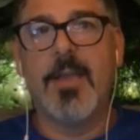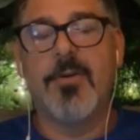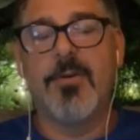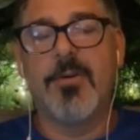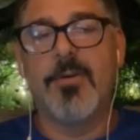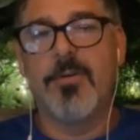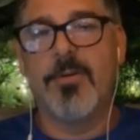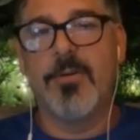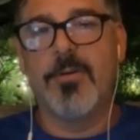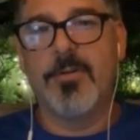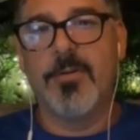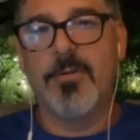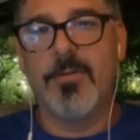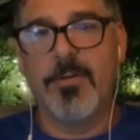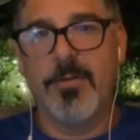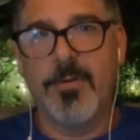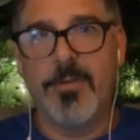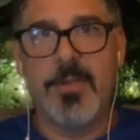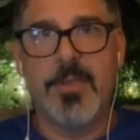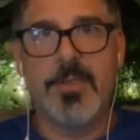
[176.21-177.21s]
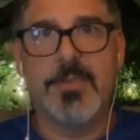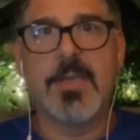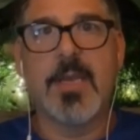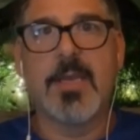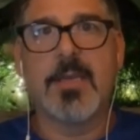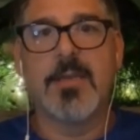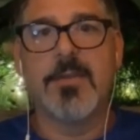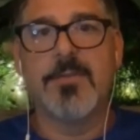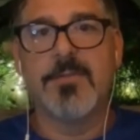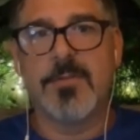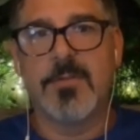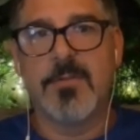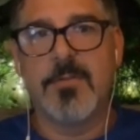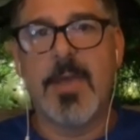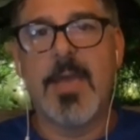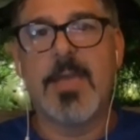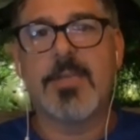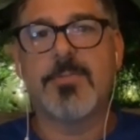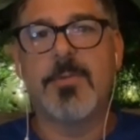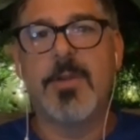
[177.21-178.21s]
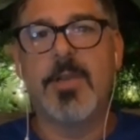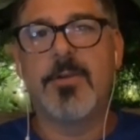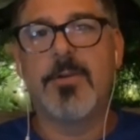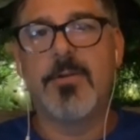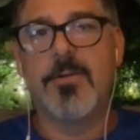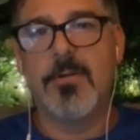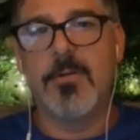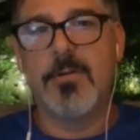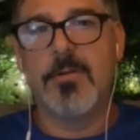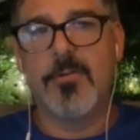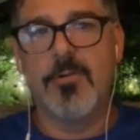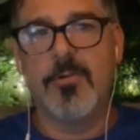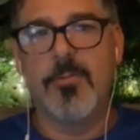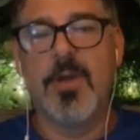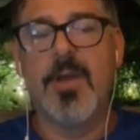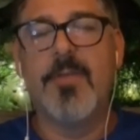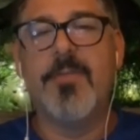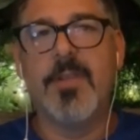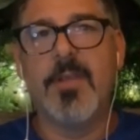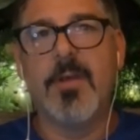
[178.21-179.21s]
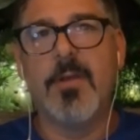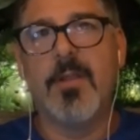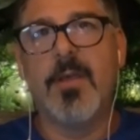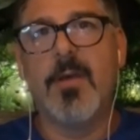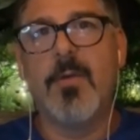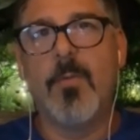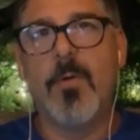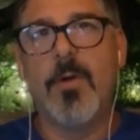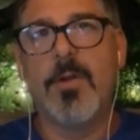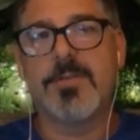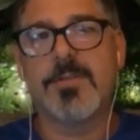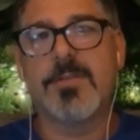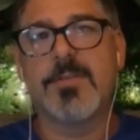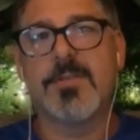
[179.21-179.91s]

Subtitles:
or the executives or the matchmaker or whomever that wants to